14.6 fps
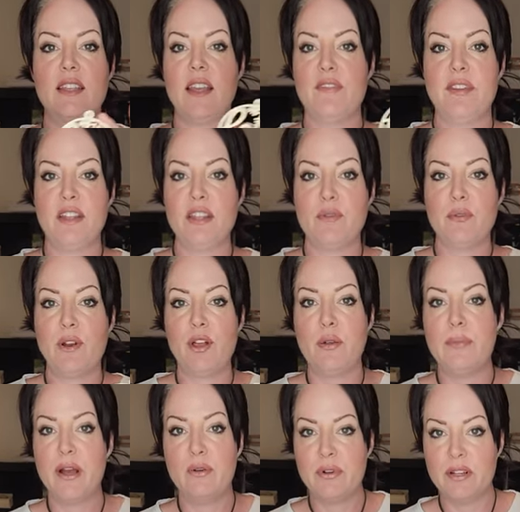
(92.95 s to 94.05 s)
Evidently we're all
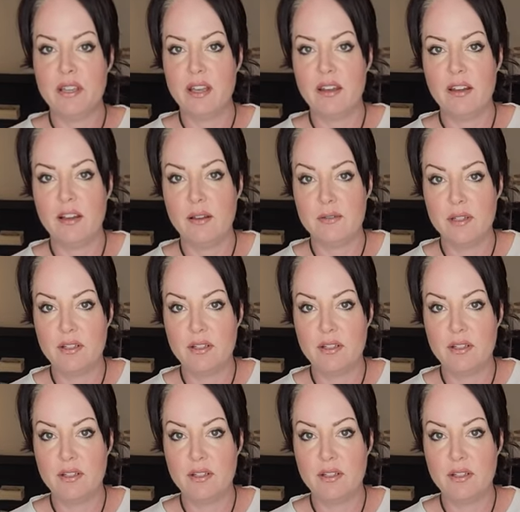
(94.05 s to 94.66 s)
about wood cutout